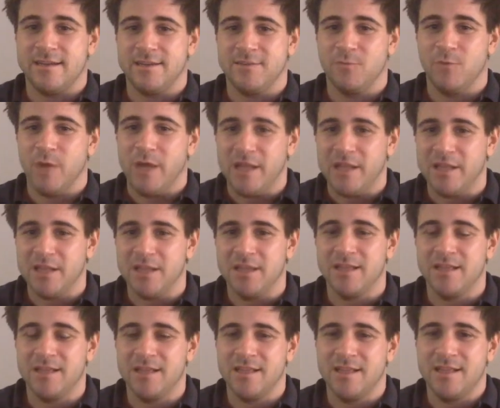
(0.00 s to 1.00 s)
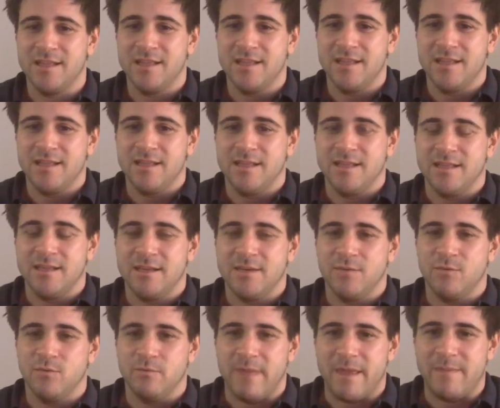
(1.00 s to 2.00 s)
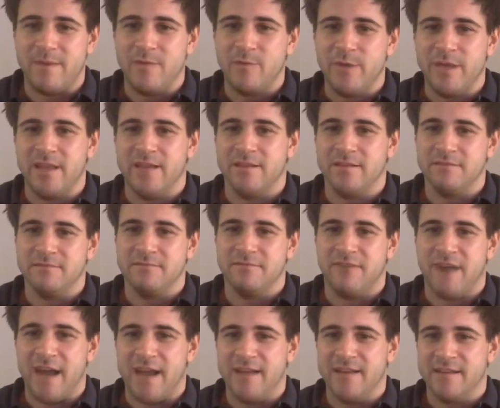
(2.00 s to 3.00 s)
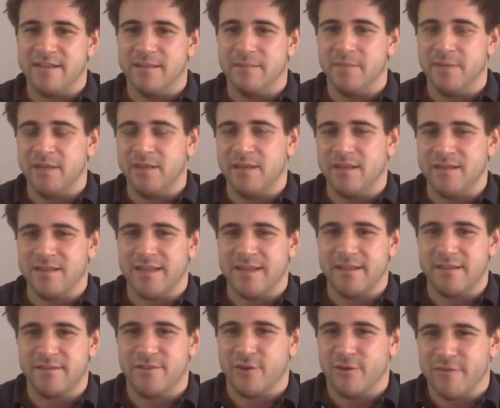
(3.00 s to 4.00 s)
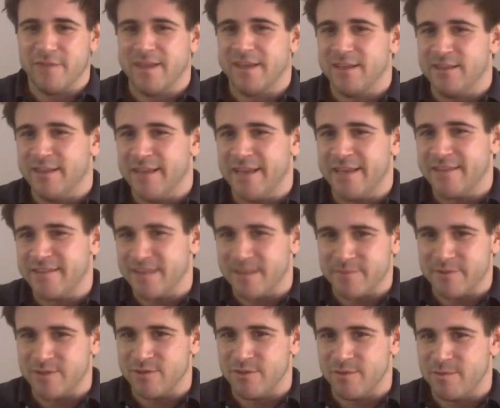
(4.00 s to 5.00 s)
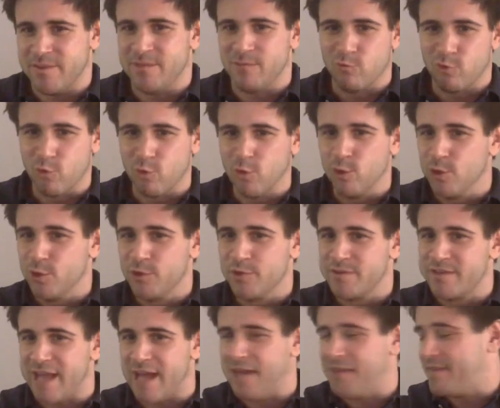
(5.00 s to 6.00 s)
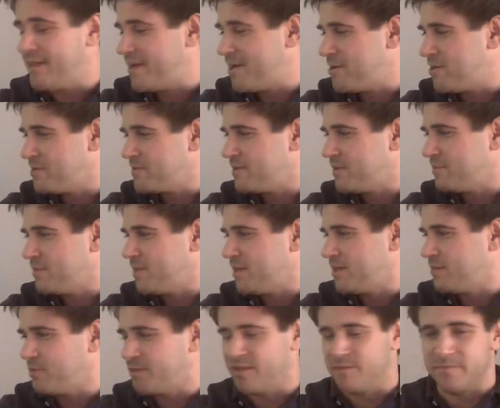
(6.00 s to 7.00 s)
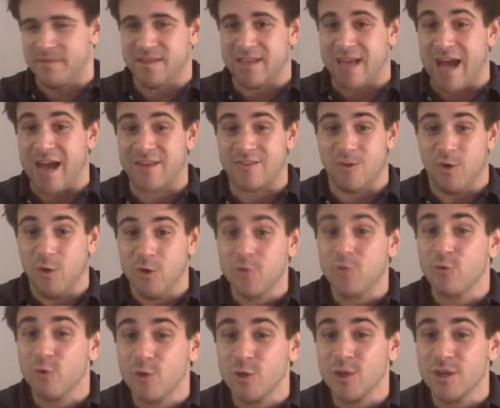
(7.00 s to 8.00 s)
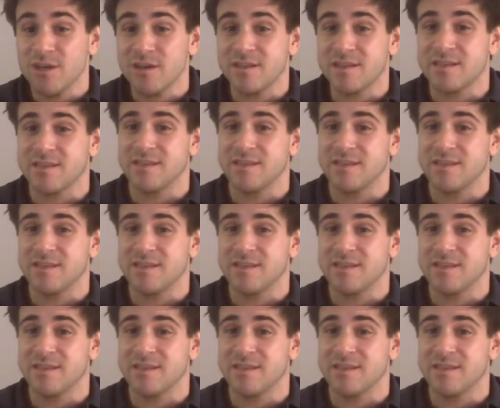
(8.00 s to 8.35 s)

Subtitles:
Well, maybe we can find something as serve as a leg substitute. Put some rulers down there or something, and put some socks on the rulers.